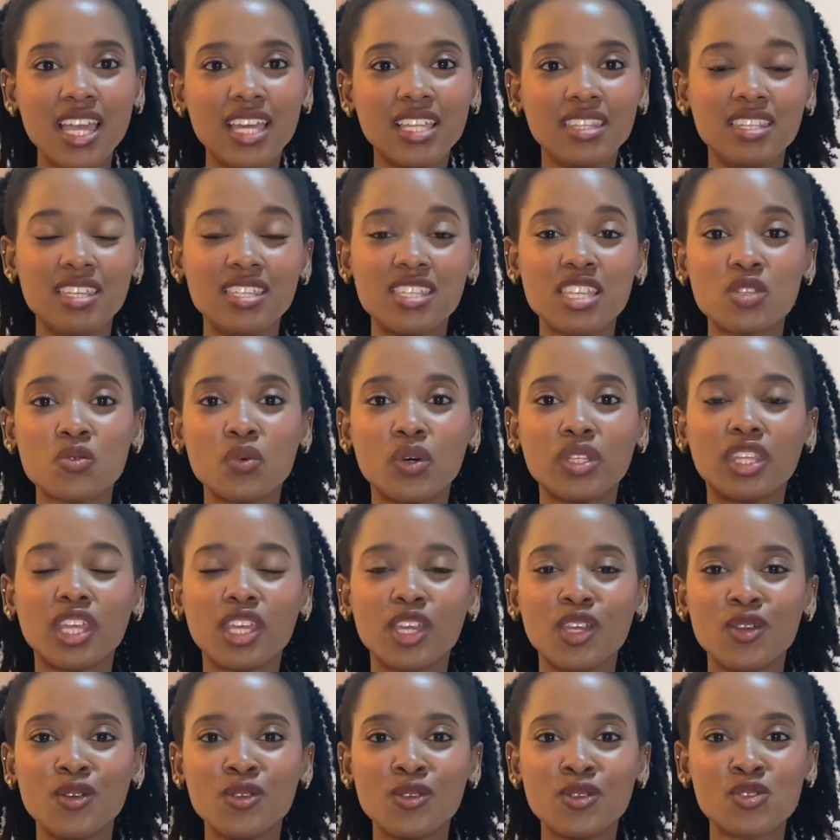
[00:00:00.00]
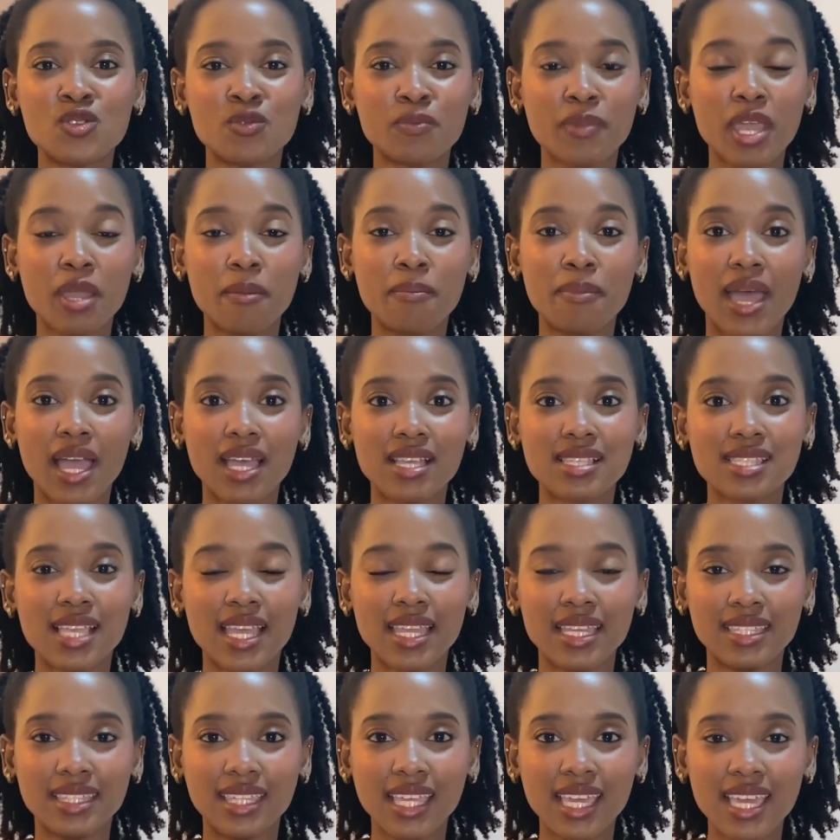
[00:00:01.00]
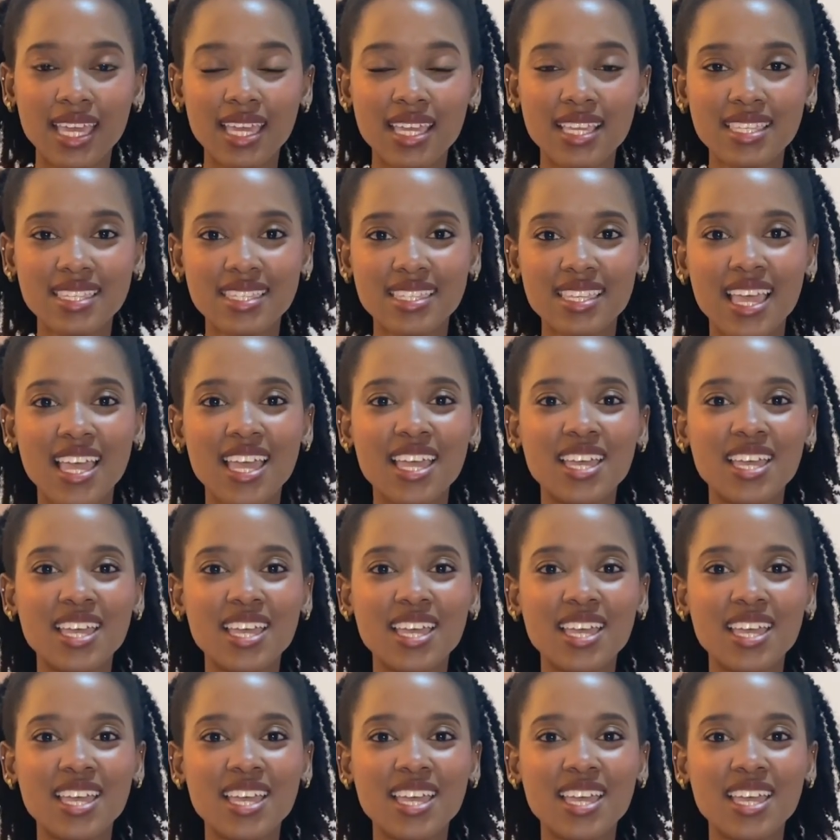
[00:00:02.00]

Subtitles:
This is what they use to make bags like this.